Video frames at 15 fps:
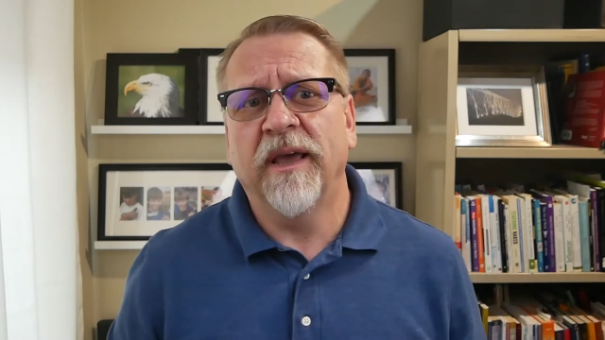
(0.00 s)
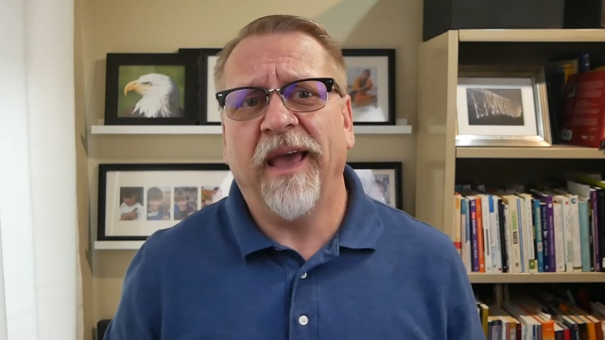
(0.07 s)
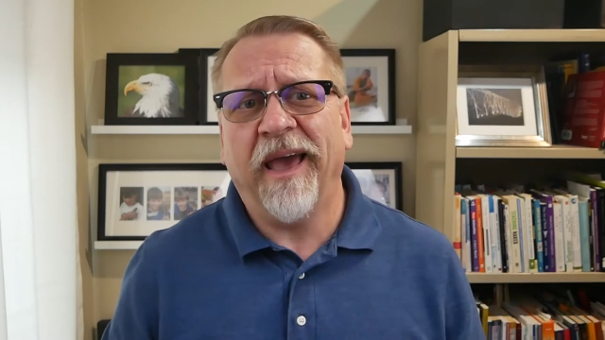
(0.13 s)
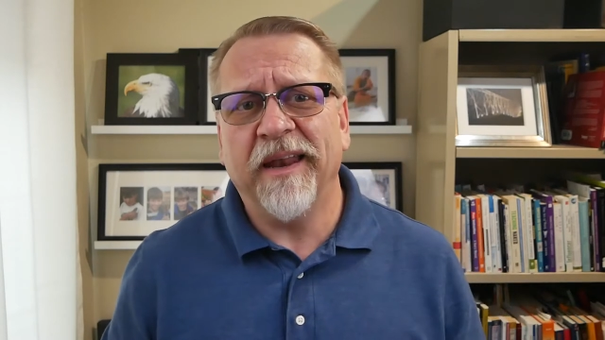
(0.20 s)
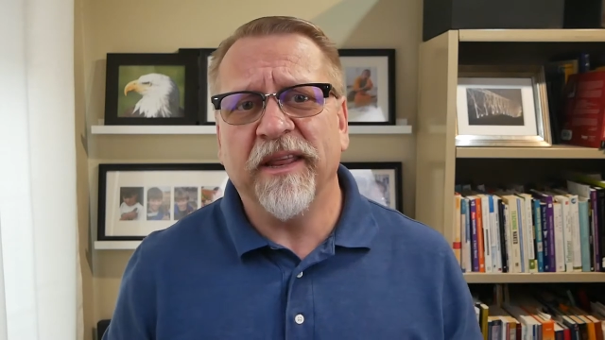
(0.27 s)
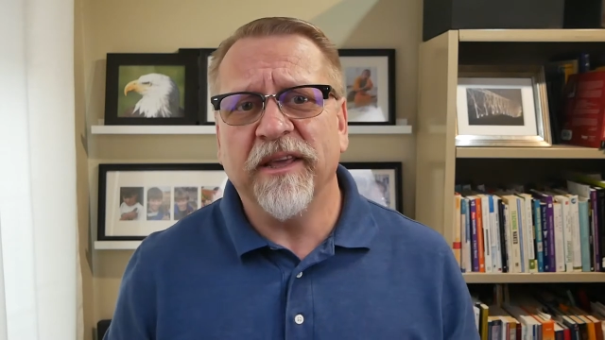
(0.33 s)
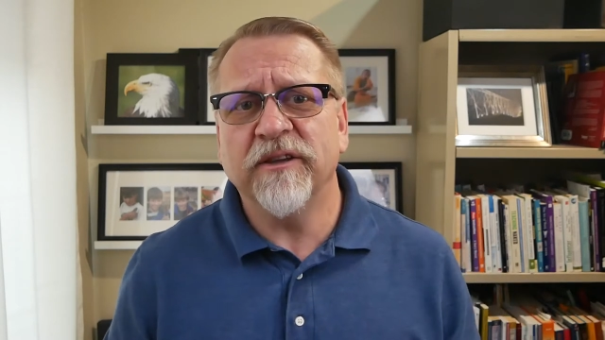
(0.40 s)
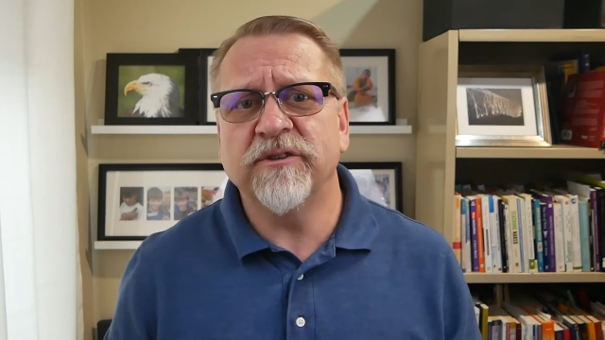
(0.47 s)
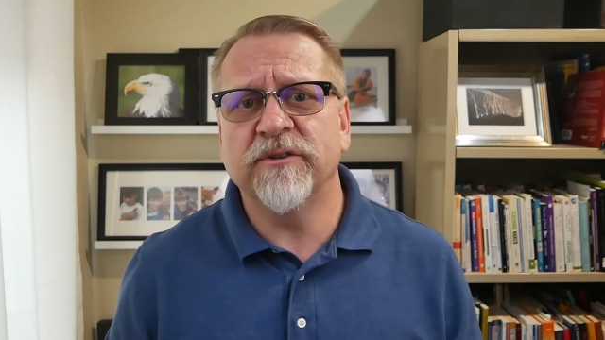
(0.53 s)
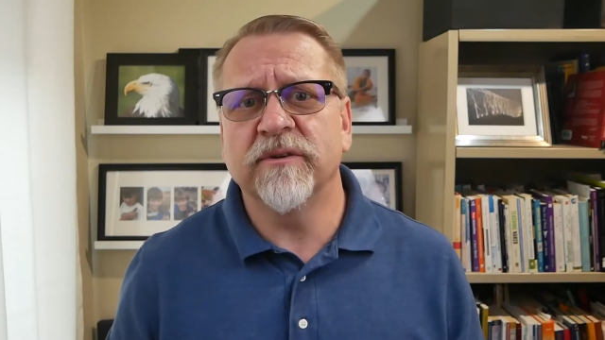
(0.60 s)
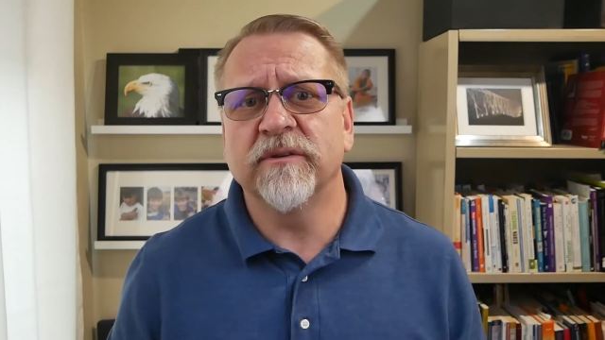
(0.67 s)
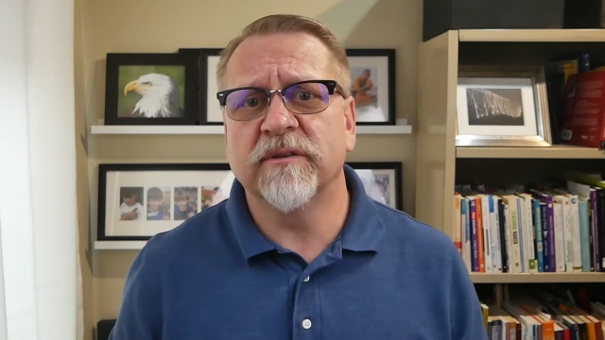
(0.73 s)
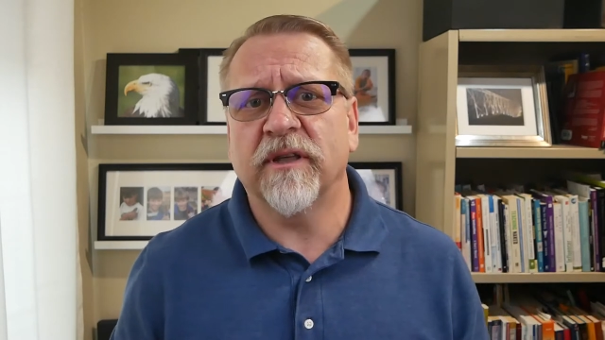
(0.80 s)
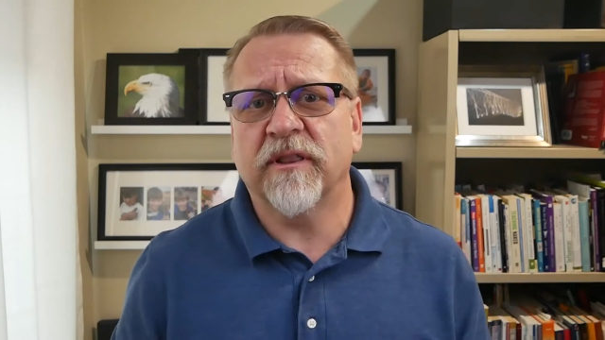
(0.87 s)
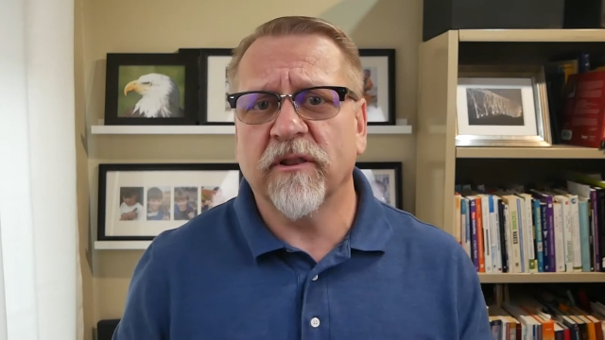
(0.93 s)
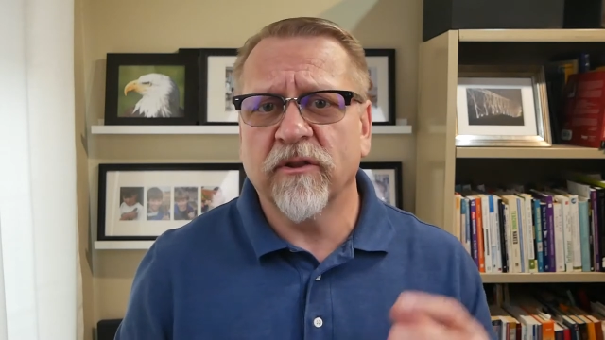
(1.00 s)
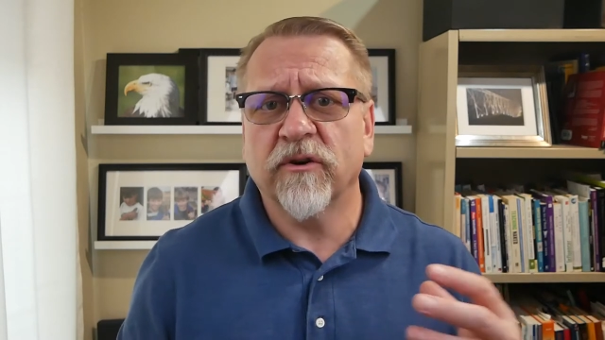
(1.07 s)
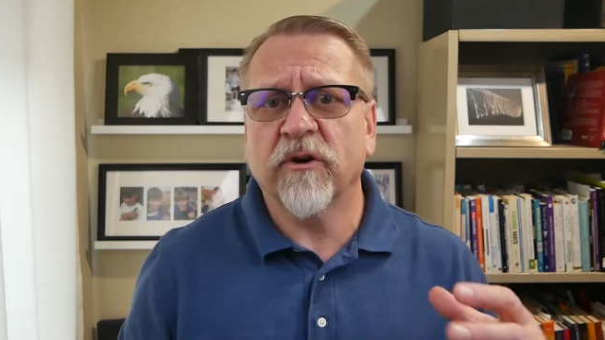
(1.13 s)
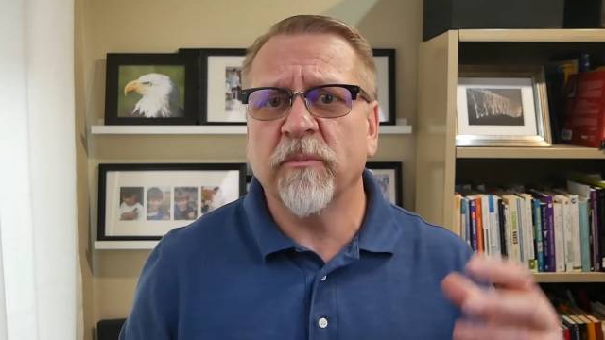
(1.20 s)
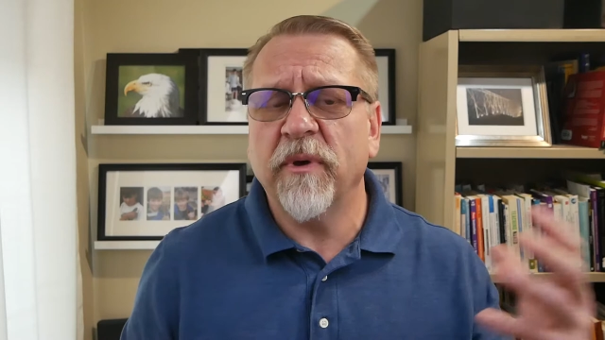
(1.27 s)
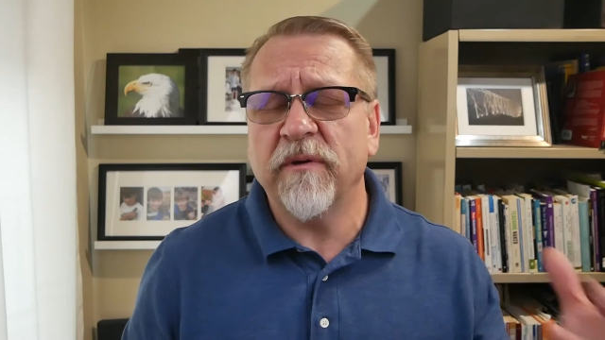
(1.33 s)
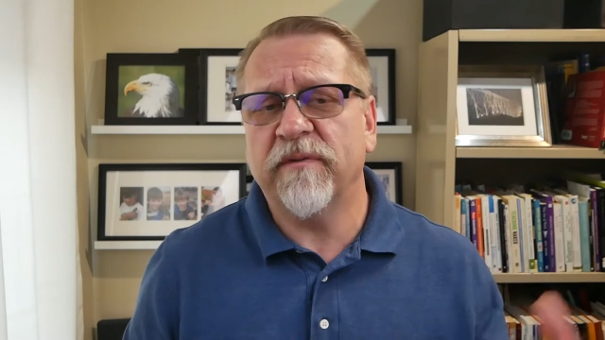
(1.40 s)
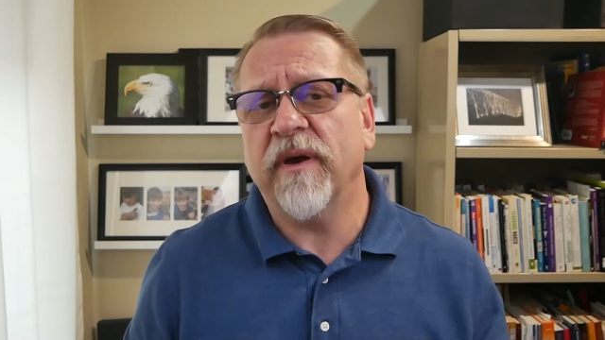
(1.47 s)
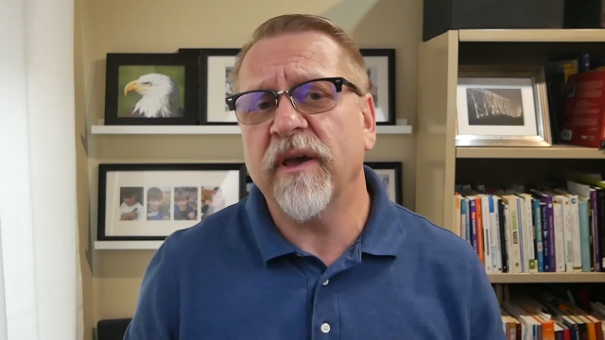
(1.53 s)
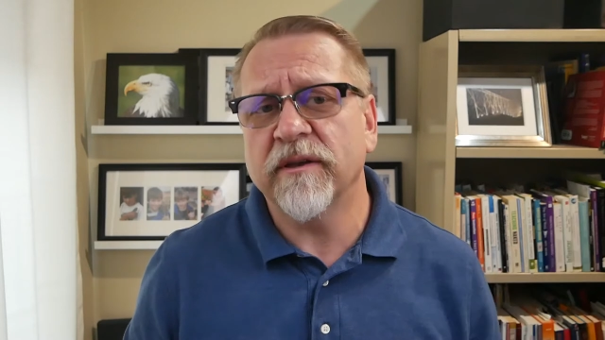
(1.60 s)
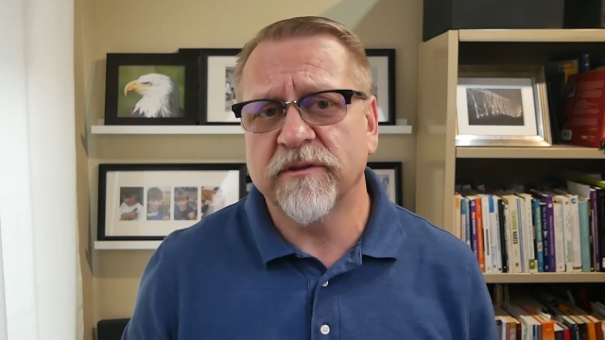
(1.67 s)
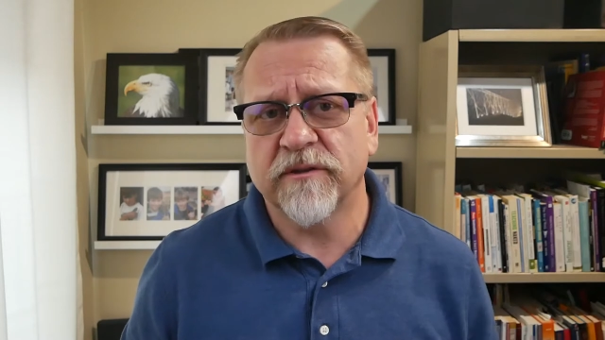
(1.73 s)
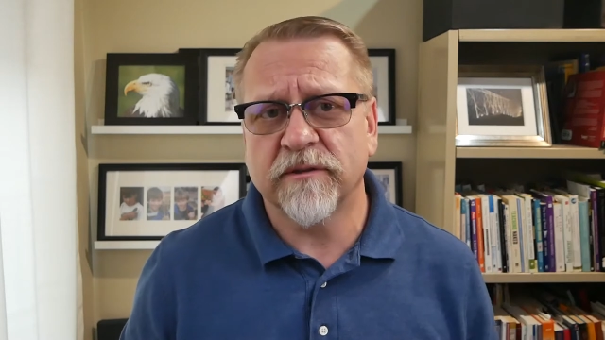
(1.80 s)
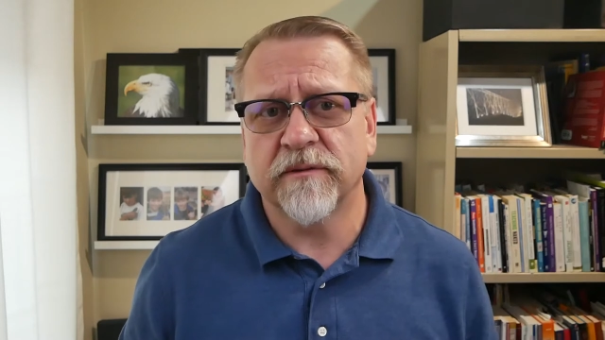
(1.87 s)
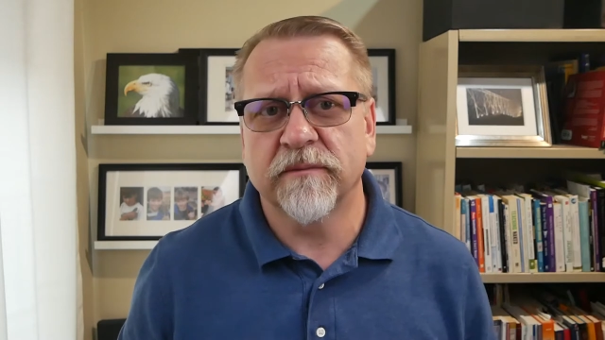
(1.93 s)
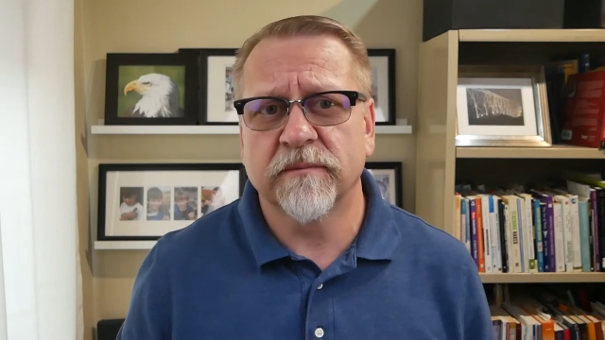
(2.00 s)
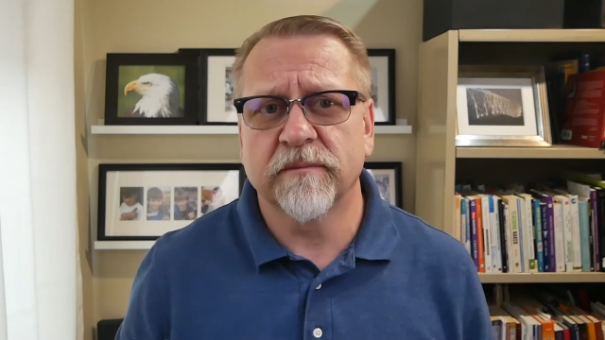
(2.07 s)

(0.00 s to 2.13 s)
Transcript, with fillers: and issues that the learner may face?